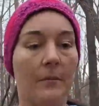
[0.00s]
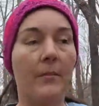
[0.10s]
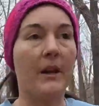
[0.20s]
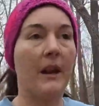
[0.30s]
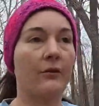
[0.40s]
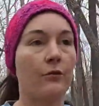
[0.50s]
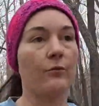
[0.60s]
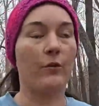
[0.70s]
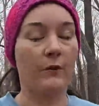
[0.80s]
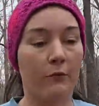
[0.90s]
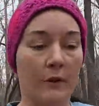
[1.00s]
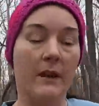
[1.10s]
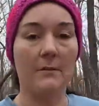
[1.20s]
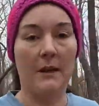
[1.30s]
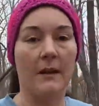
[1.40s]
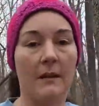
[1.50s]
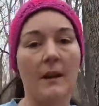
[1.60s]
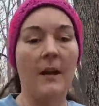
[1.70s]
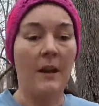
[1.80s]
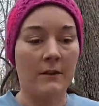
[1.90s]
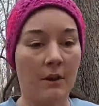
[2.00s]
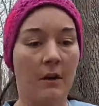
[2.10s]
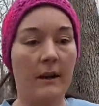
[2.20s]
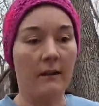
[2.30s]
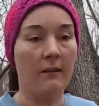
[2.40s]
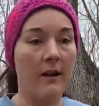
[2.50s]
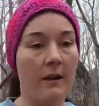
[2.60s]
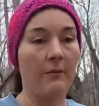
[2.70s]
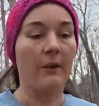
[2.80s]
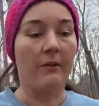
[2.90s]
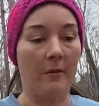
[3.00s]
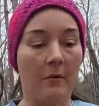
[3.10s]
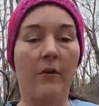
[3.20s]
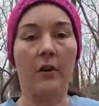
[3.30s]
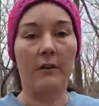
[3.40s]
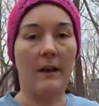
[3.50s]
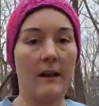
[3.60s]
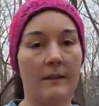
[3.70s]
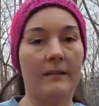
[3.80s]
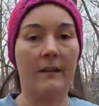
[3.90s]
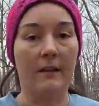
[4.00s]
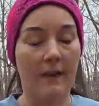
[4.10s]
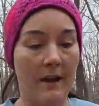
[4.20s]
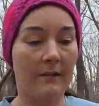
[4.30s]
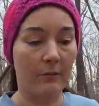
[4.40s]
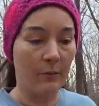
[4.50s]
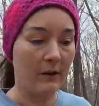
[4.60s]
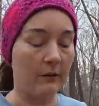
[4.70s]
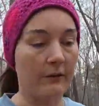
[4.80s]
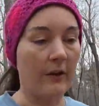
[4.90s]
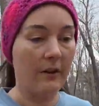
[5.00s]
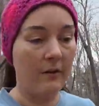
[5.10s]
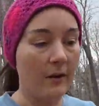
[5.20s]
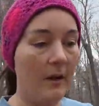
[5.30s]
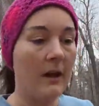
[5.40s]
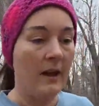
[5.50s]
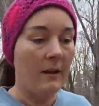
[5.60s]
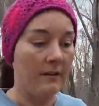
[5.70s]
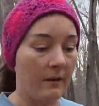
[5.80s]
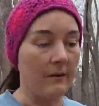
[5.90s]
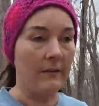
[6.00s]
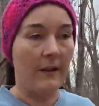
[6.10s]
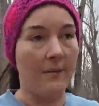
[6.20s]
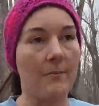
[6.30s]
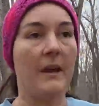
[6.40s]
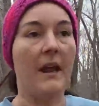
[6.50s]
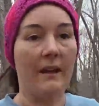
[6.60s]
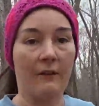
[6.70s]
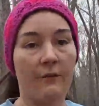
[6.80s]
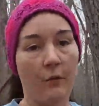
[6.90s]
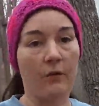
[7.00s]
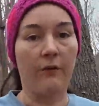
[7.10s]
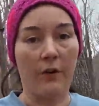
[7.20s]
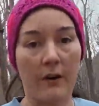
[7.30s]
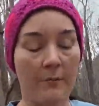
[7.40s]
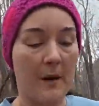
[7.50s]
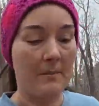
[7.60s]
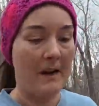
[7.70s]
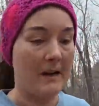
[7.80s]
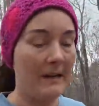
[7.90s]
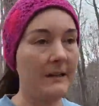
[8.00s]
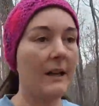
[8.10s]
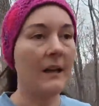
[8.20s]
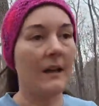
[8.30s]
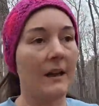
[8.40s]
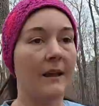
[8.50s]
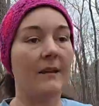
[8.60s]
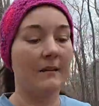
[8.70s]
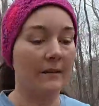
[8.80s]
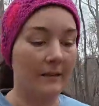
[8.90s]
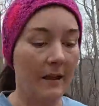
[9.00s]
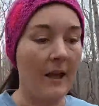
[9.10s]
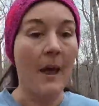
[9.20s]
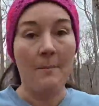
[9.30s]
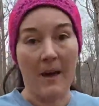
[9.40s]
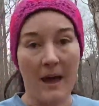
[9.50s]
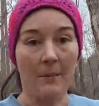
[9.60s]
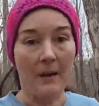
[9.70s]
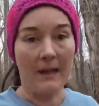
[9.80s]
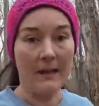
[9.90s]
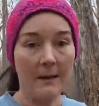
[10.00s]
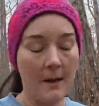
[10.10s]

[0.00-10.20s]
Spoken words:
but we've really been talking a lot with some of our clients in the last week or so. So it's been at the forefront of my mind is back pain,